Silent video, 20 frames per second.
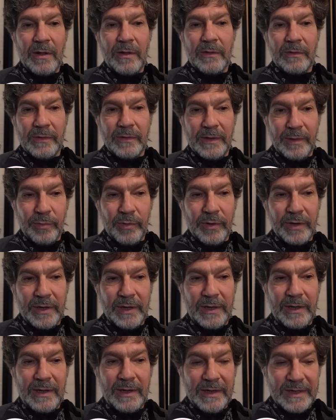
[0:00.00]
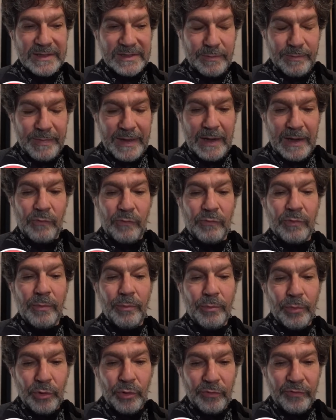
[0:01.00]
liberty is about
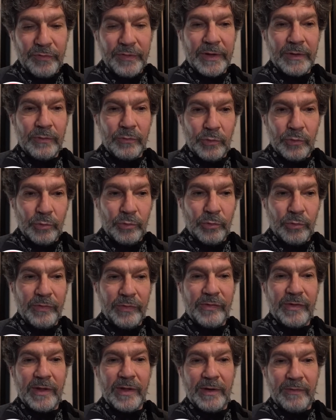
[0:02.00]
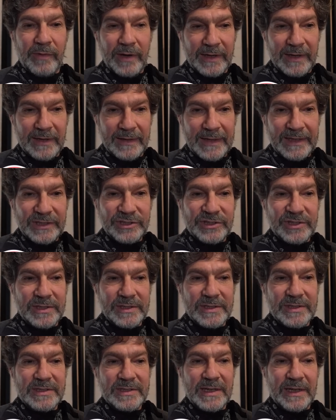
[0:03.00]
removing rules and
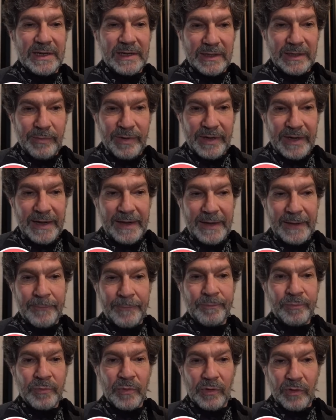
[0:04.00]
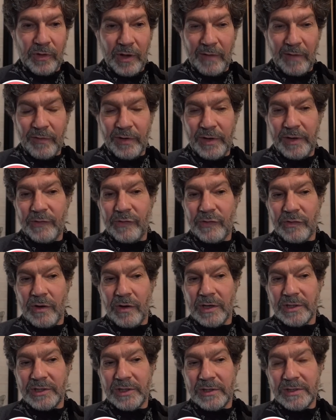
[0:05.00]
regulations and eliminating governance
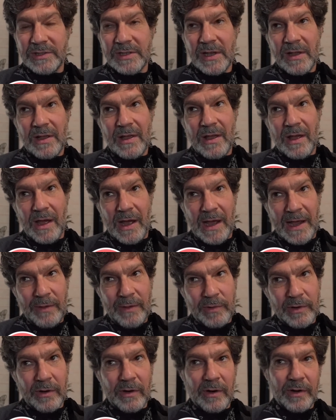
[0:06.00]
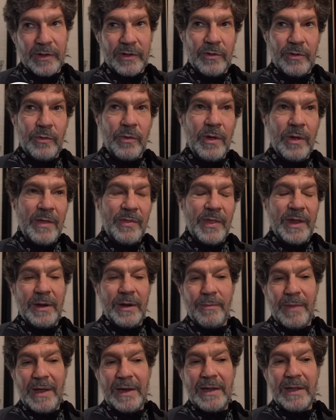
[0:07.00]
structures. I would argue that
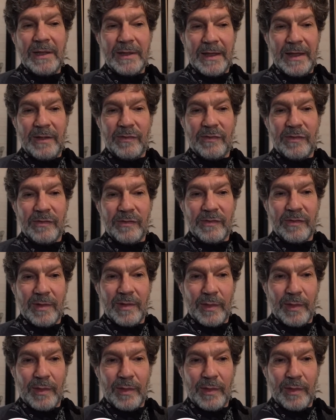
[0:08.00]
in many cases,